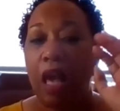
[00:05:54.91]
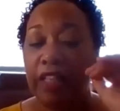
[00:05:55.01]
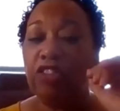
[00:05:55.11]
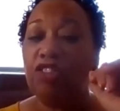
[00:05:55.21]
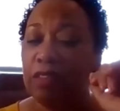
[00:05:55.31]

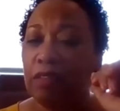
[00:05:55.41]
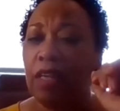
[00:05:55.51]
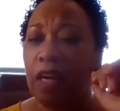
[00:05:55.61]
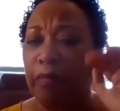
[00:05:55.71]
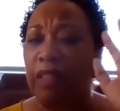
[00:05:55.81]
And she
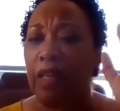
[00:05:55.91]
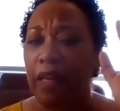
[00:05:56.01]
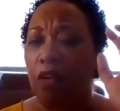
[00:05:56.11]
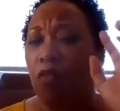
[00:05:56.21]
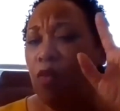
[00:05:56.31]
stopped me,
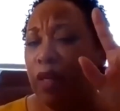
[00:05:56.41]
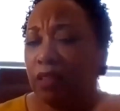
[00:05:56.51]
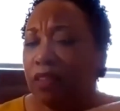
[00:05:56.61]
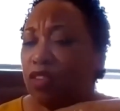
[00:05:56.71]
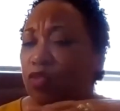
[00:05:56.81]
like, "What
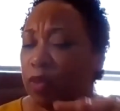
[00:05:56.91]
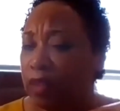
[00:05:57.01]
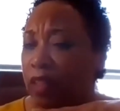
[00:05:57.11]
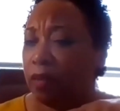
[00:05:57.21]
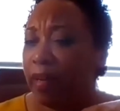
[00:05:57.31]
is this
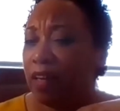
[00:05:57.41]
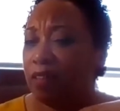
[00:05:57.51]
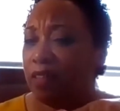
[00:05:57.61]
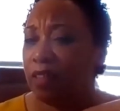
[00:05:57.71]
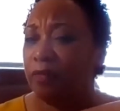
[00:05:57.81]
really about
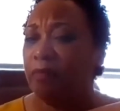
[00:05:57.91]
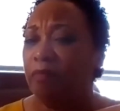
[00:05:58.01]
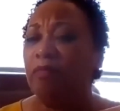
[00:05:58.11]
now?"